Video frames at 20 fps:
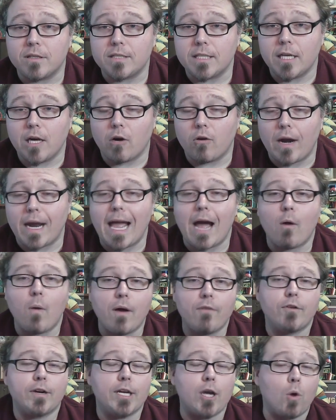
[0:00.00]
ERA.
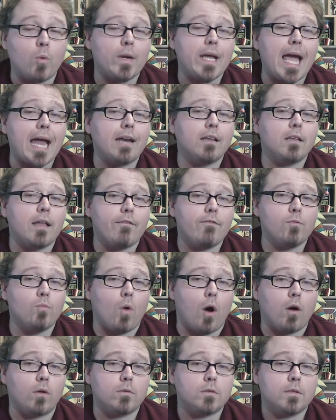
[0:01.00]
However, he only had 11
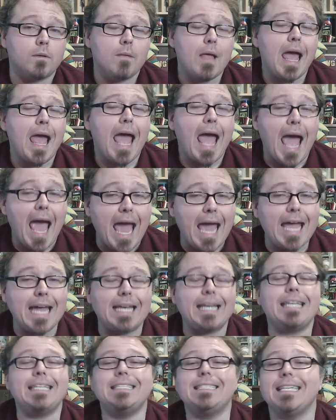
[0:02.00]
walks,
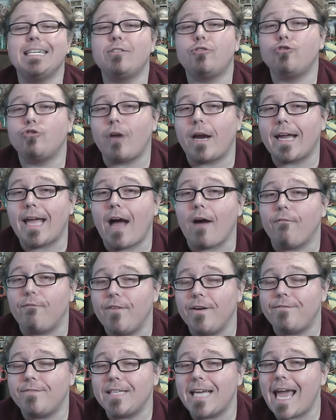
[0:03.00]
and he did strike out
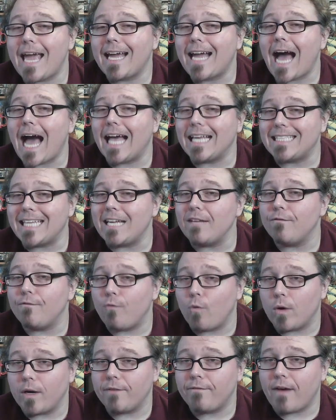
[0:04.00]
58 guys in
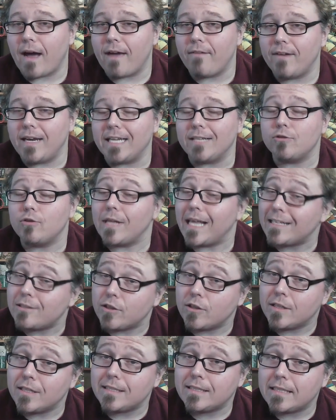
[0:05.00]
45 innings. So that's
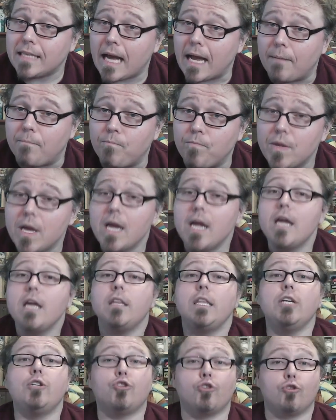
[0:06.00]
a good sign.
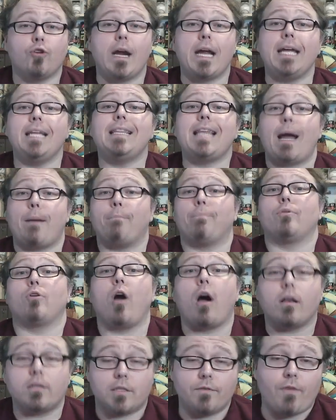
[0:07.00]
The trade that
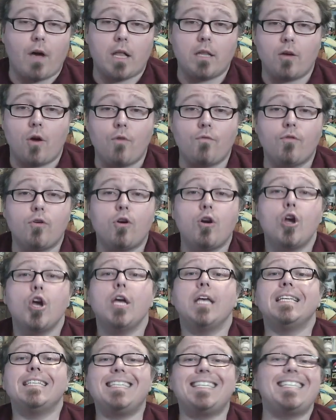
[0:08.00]
brought Civale over
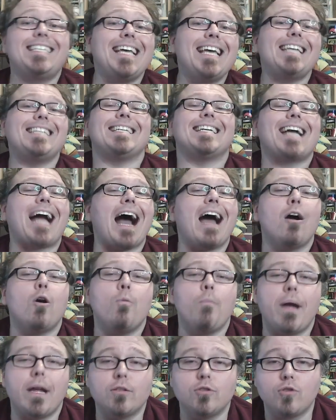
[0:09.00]
sent
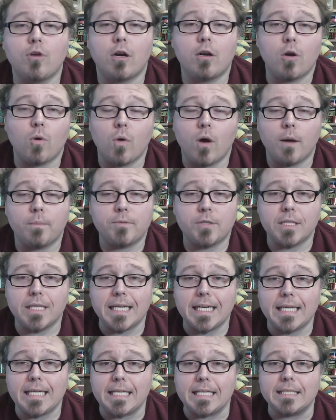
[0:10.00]
Kyle Manzardo up to
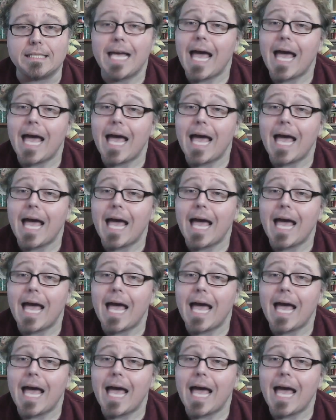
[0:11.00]
the Indians.